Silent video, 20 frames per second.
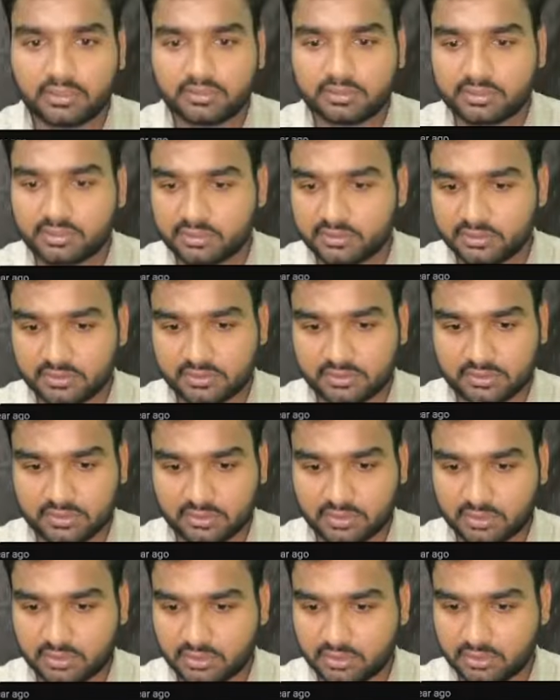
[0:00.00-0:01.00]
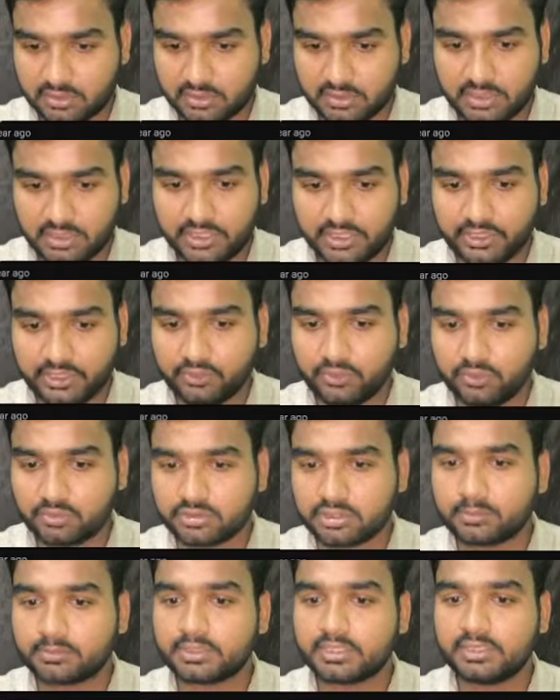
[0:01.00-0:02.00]
Just let you know
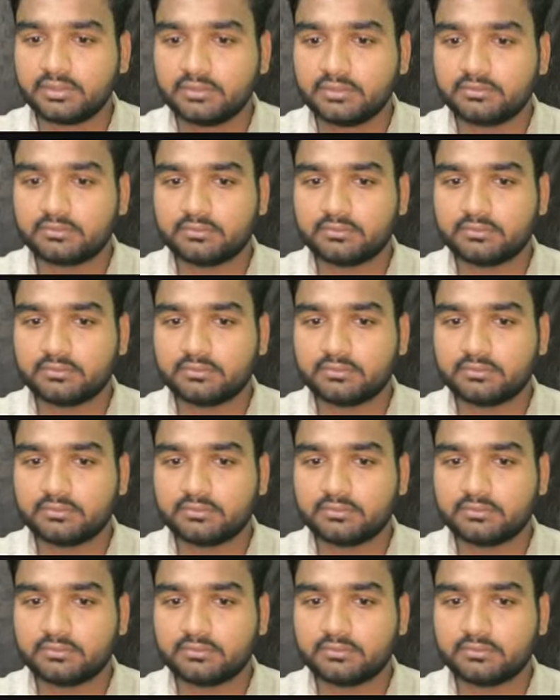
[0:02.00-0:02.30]
something